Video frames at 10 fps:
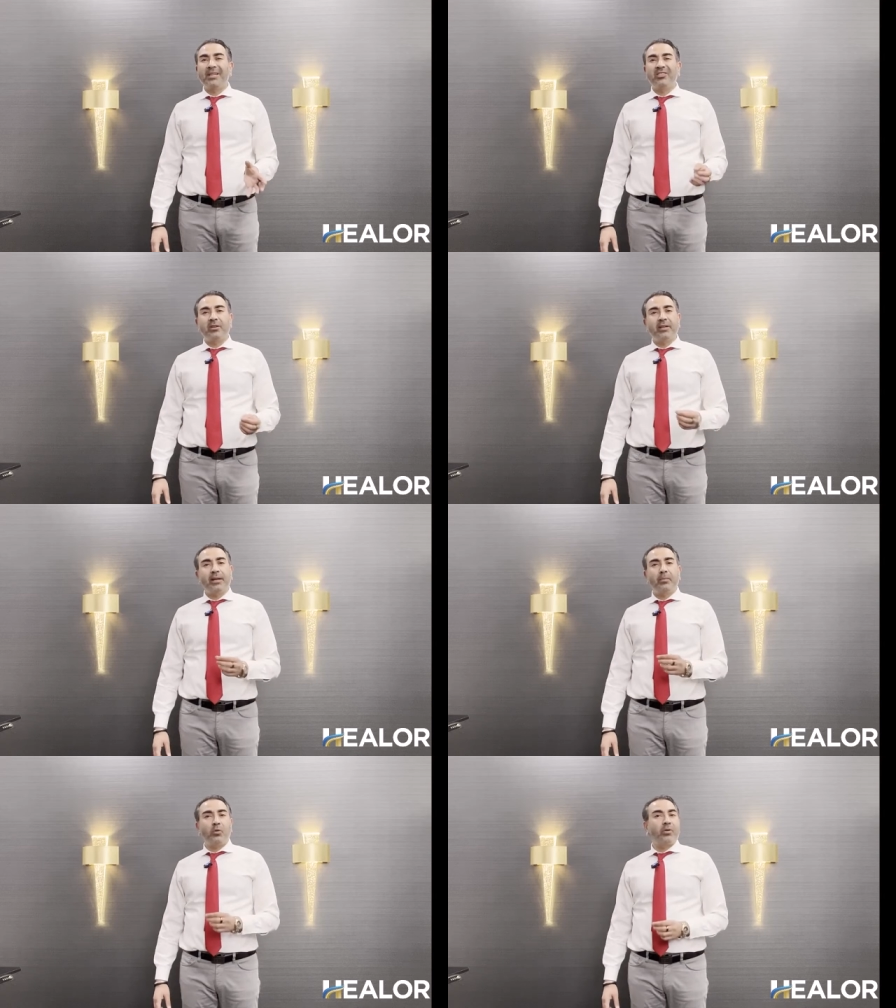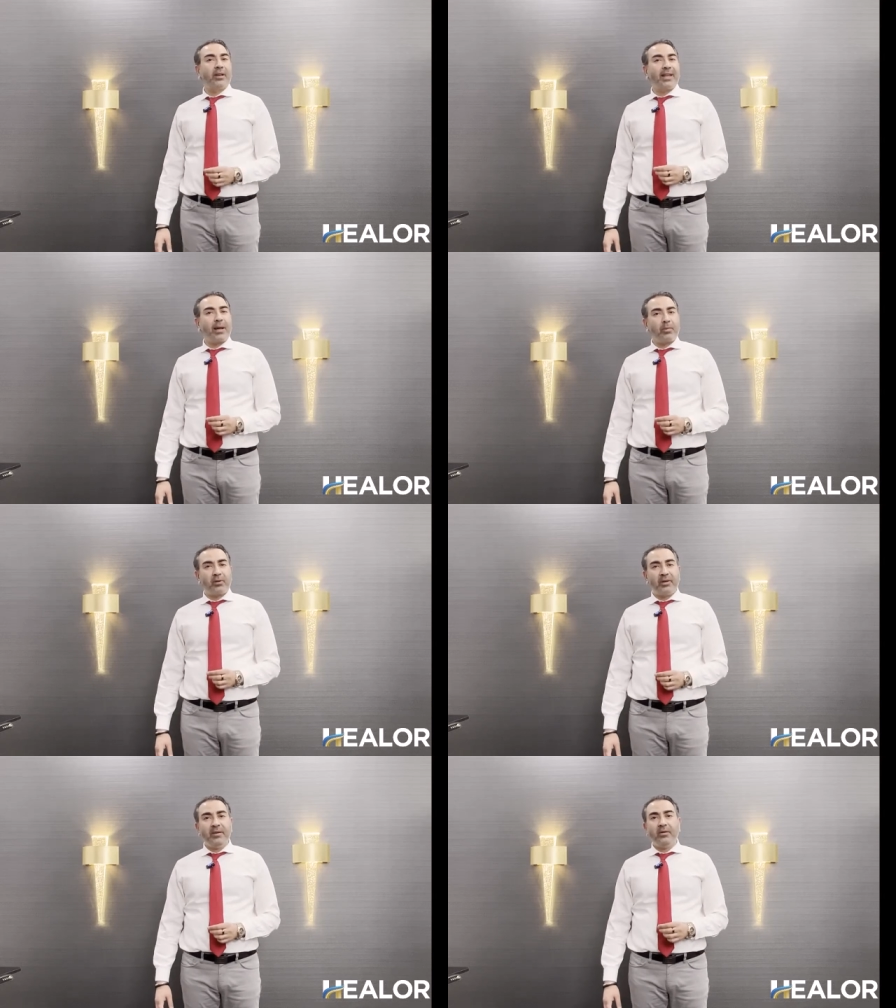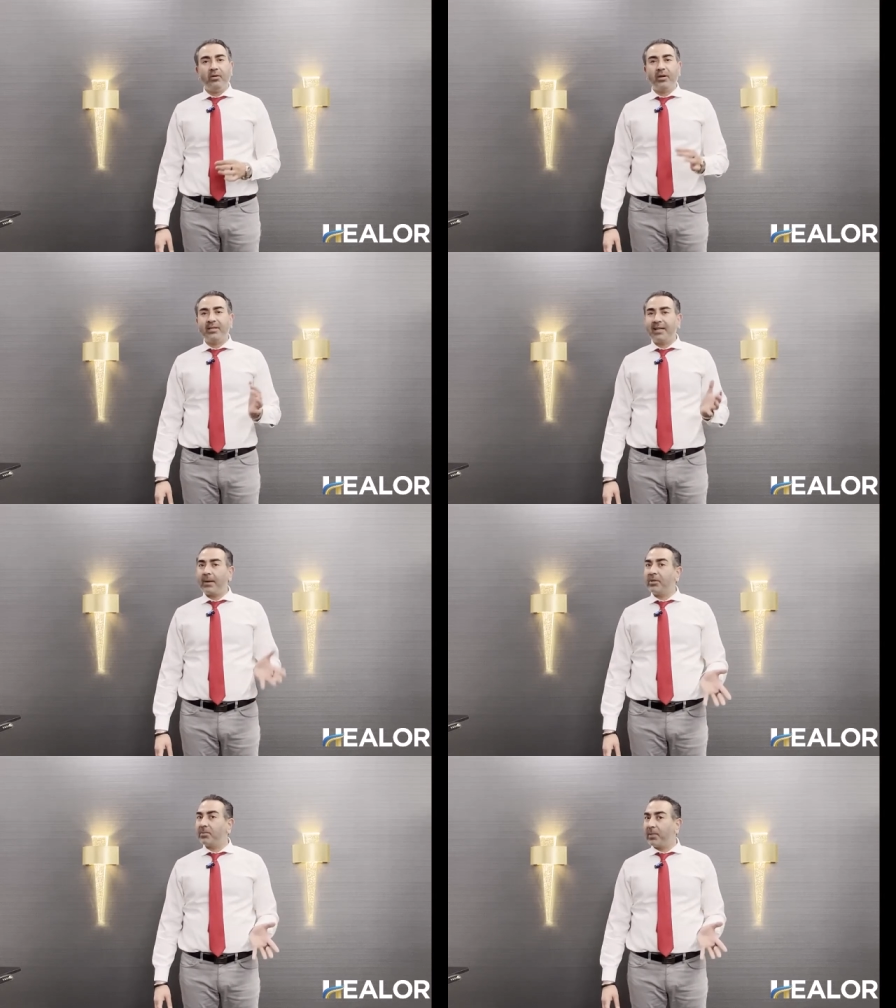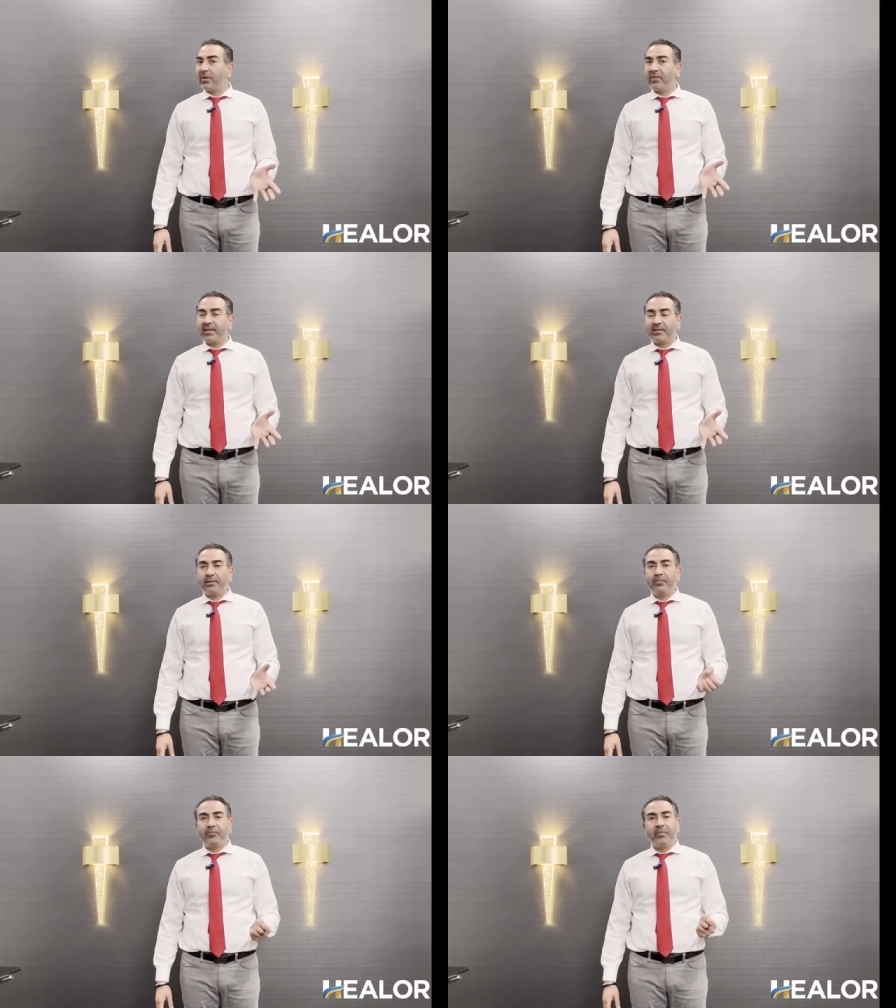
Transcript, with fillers: is generally a broken capillary or a damaged blood vessel.